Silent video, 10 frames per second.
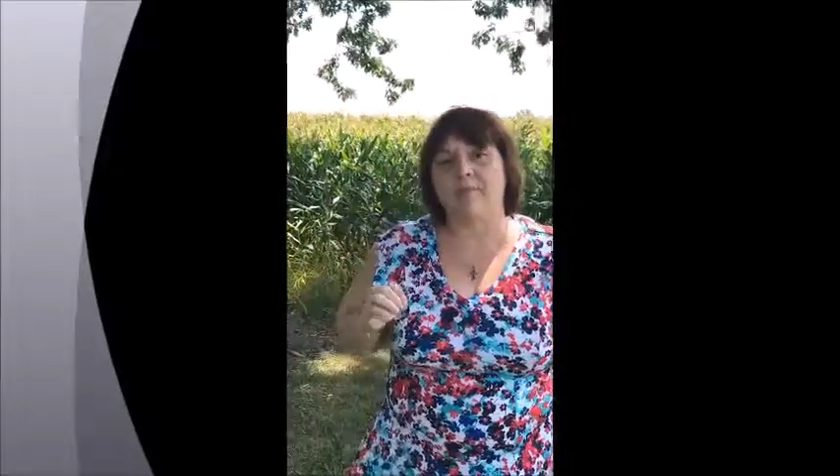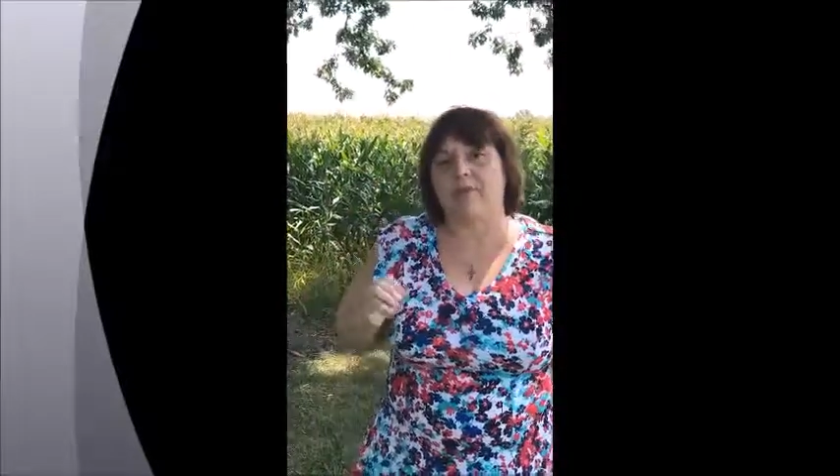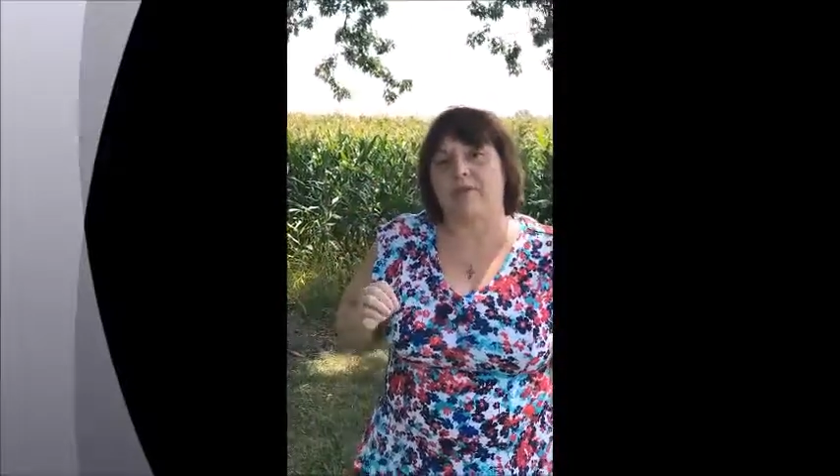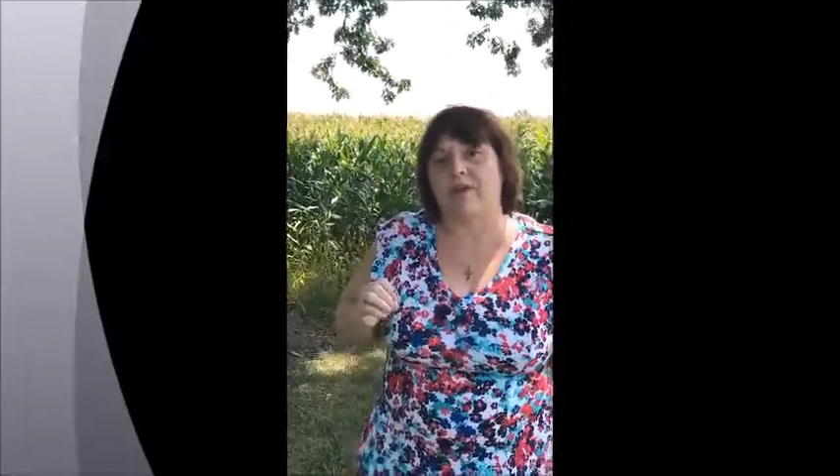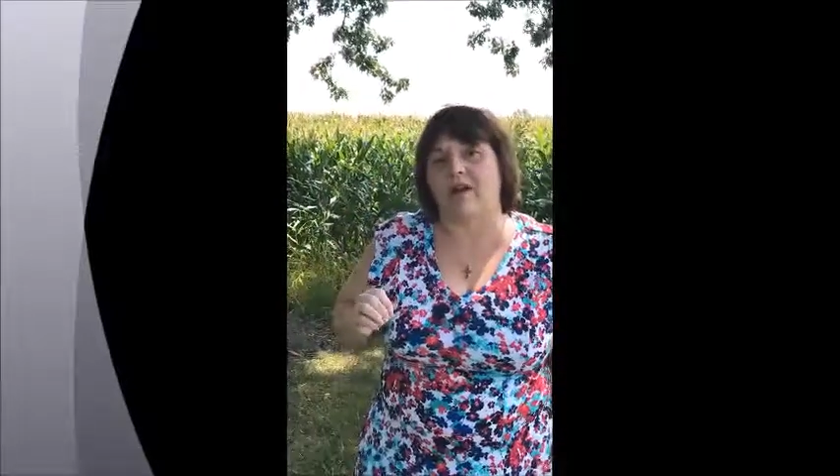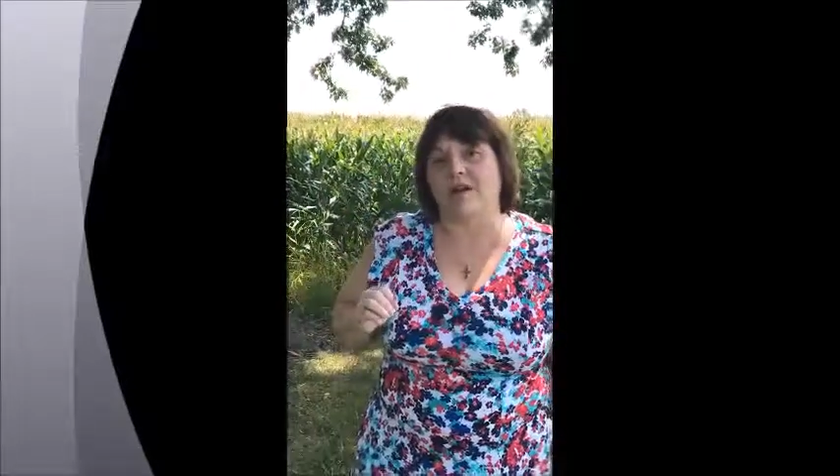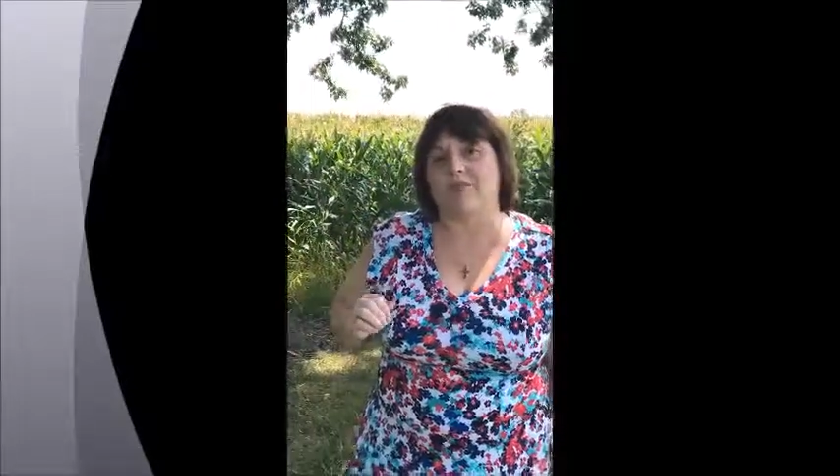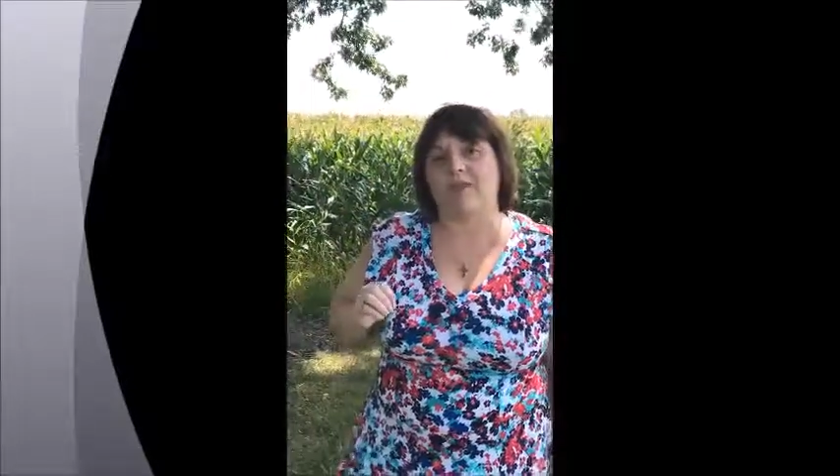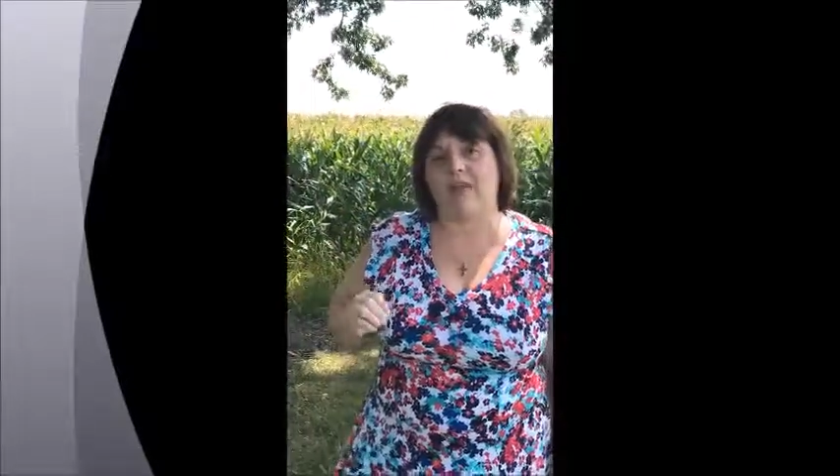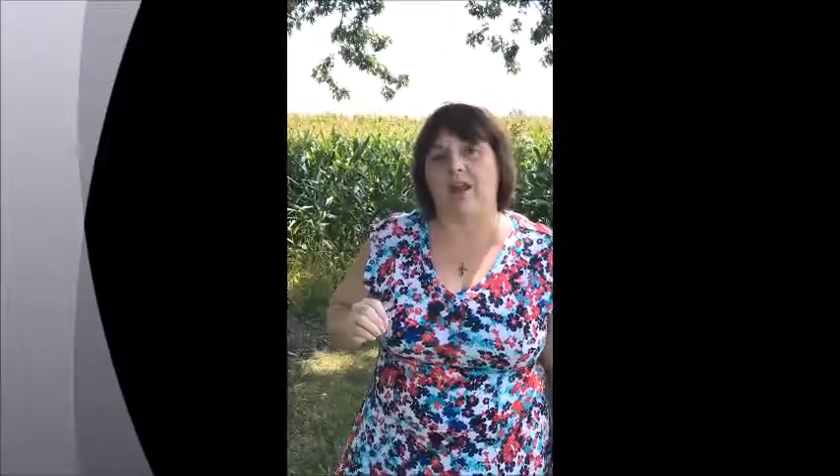the book's not going to
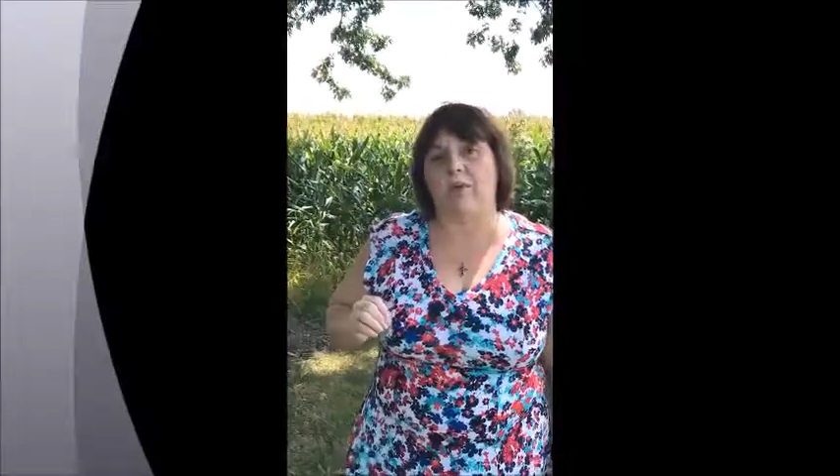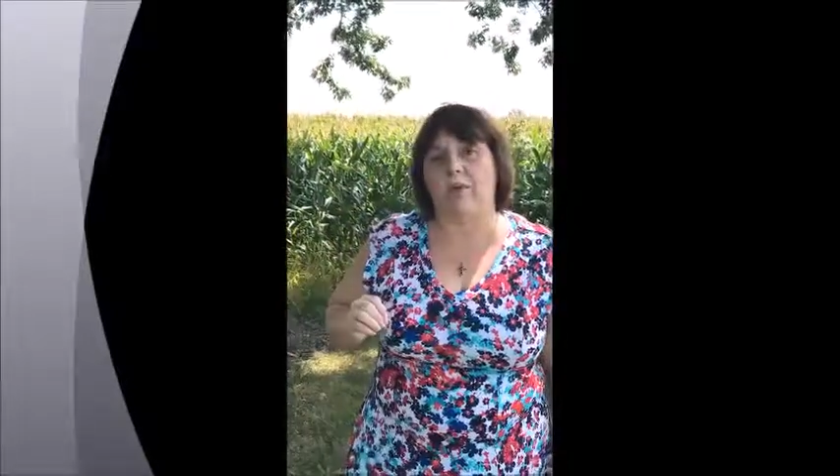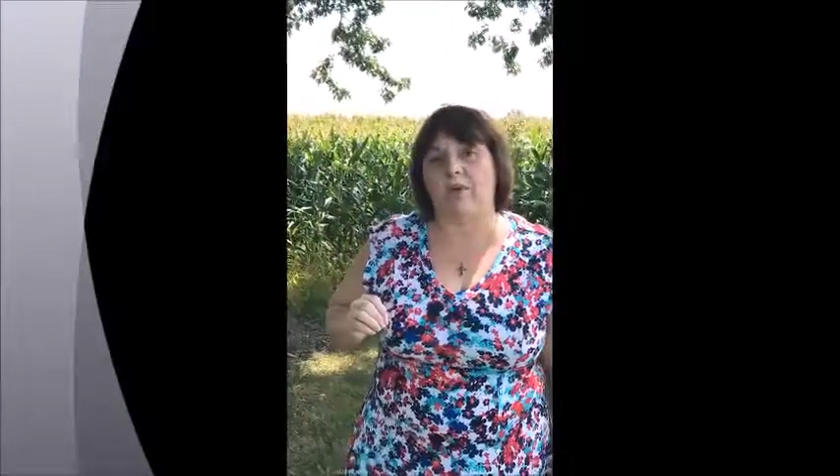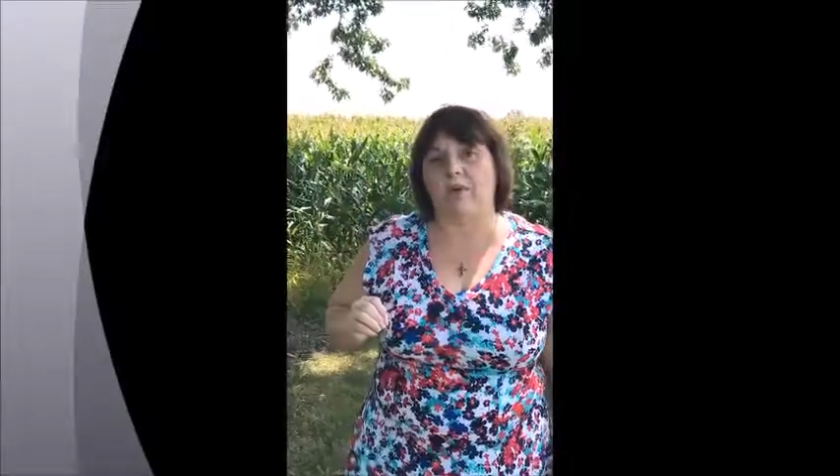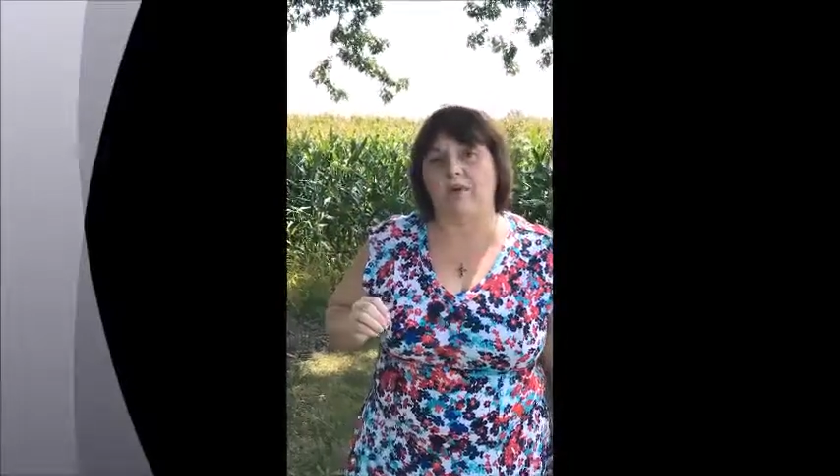be available.